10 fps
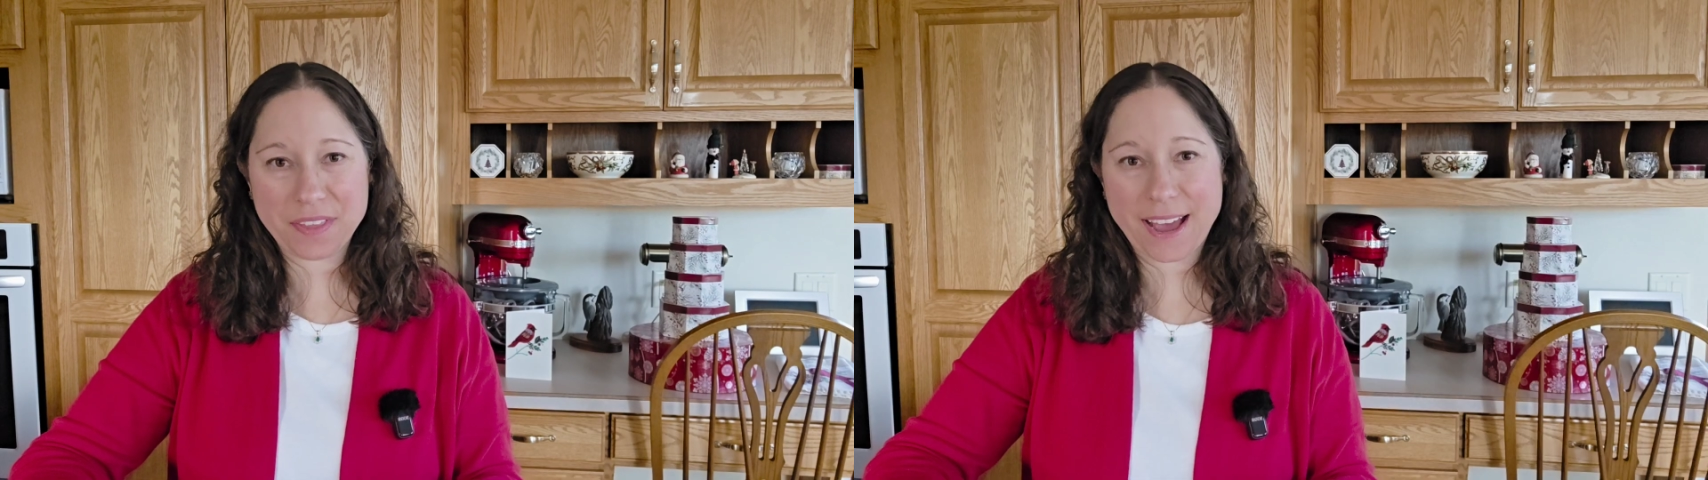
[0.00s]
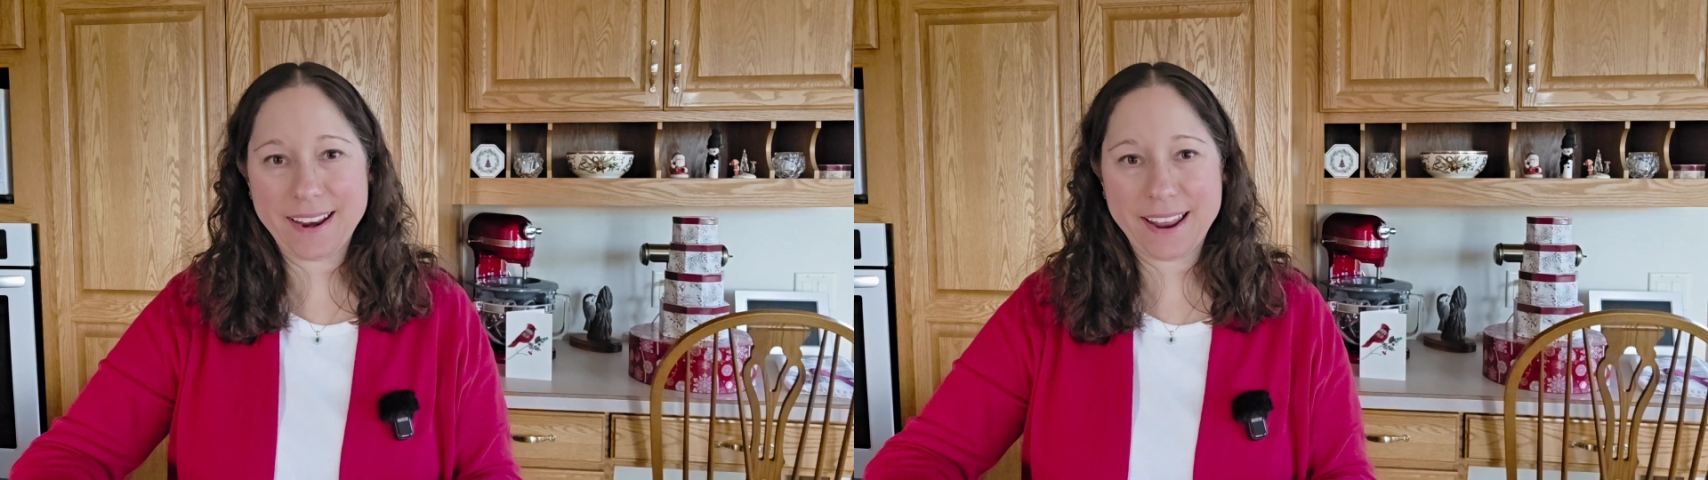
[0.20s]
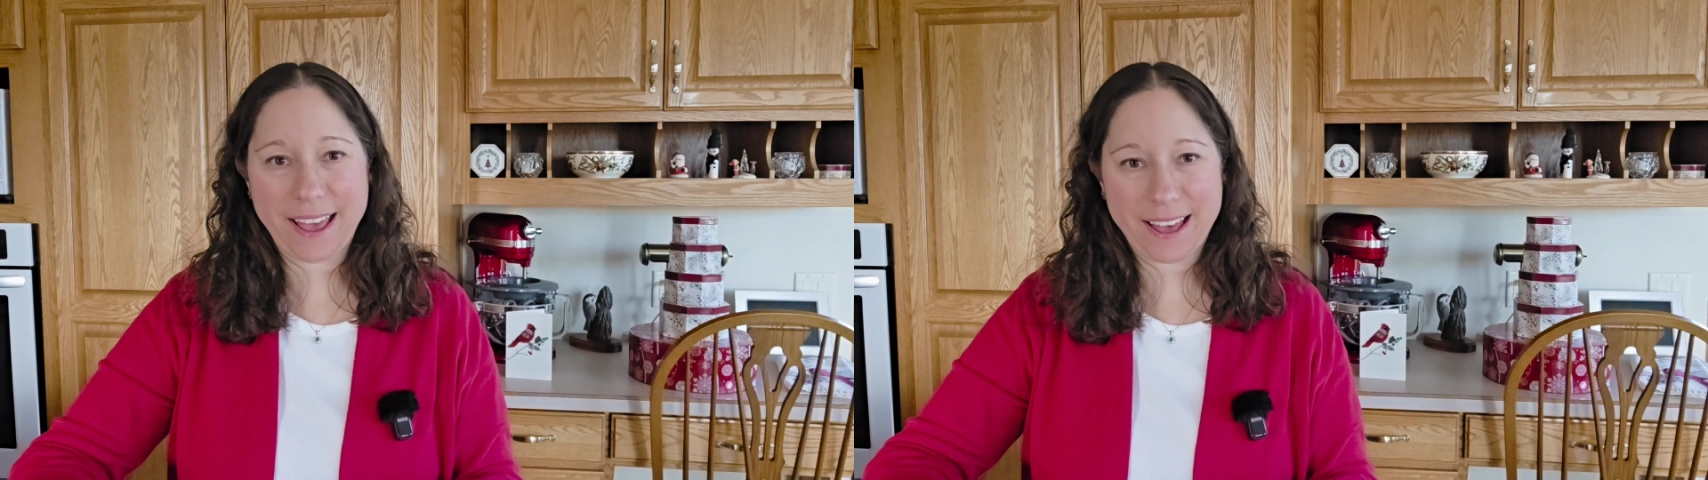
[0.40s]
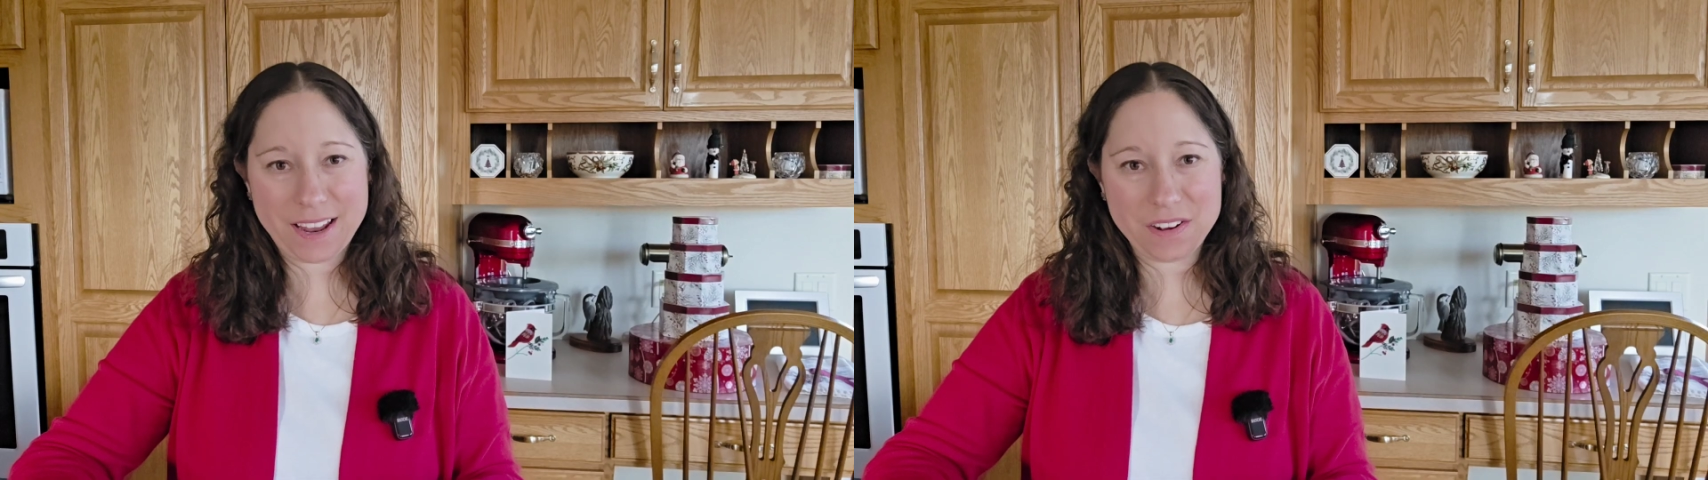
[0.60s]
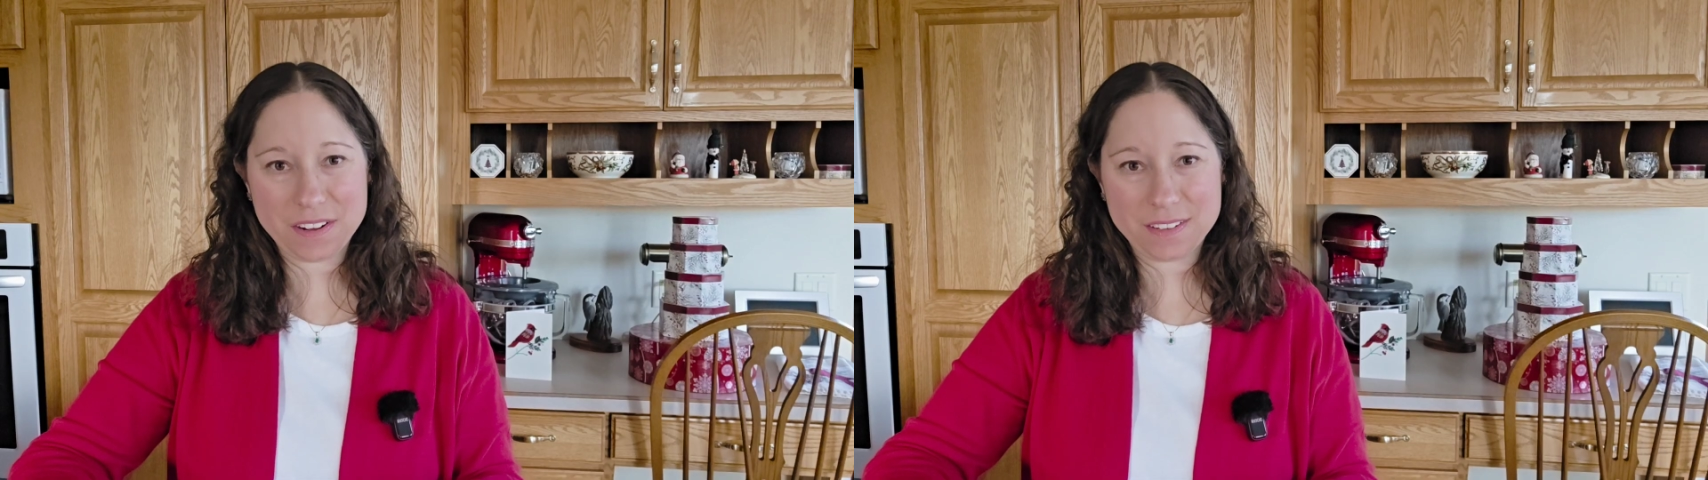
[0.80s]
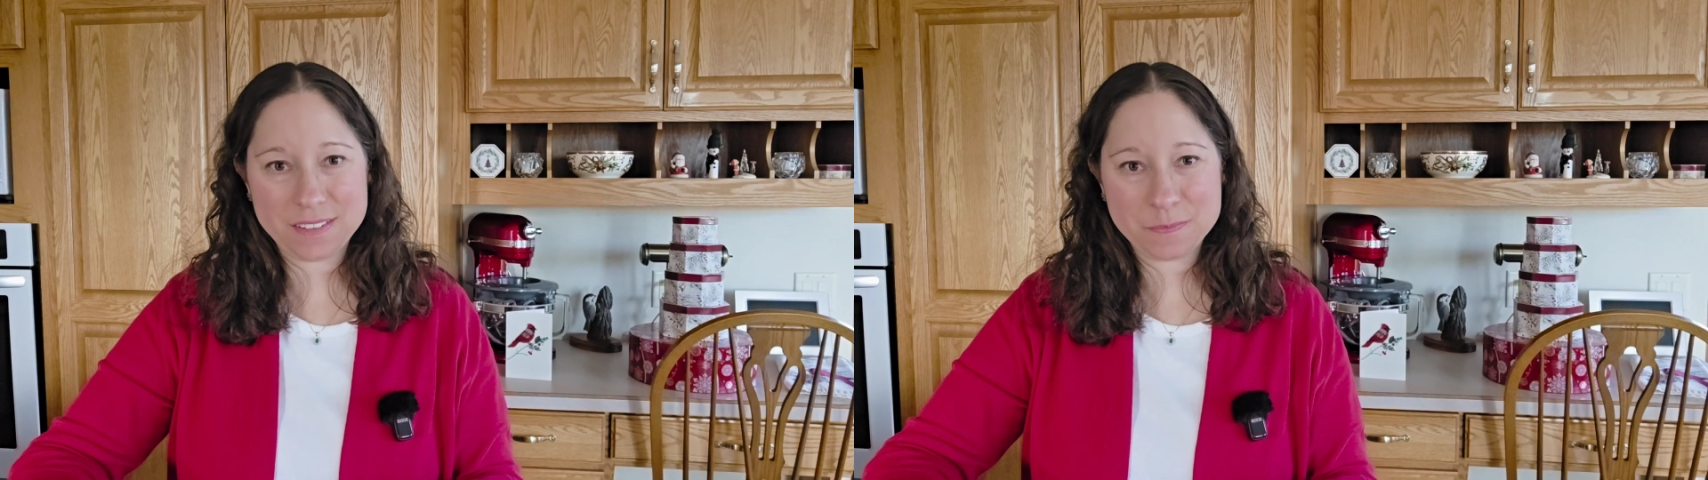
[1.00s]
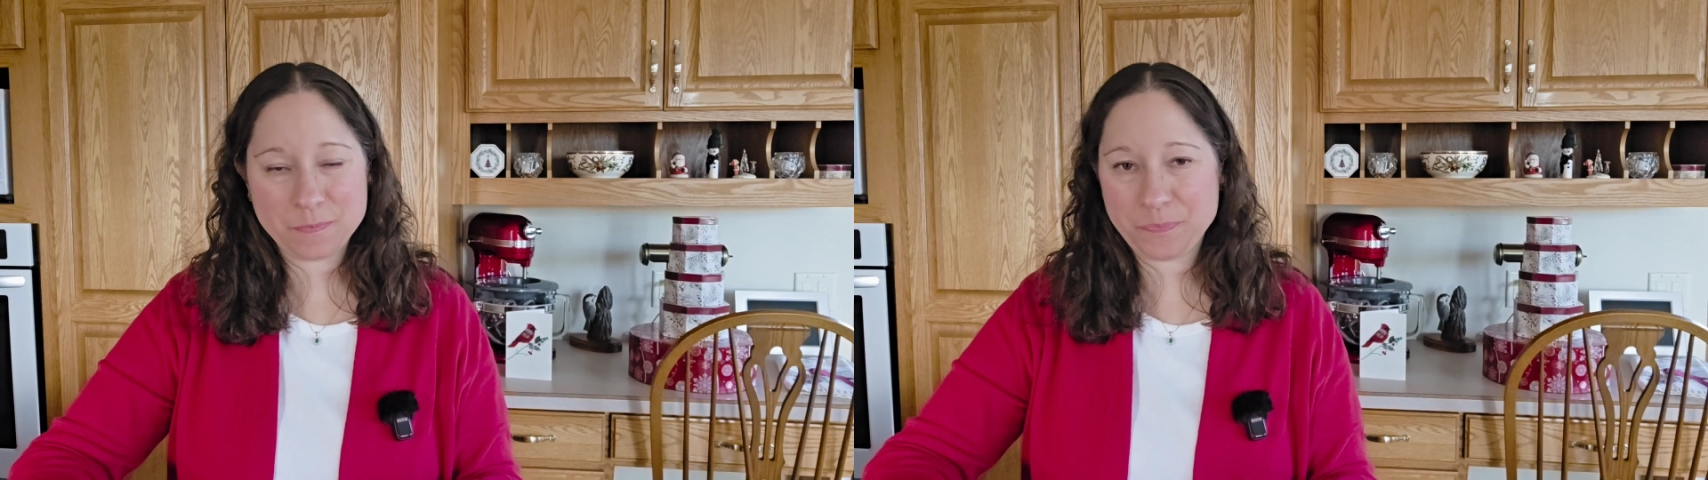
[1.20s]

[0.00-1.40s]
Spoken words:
that at all.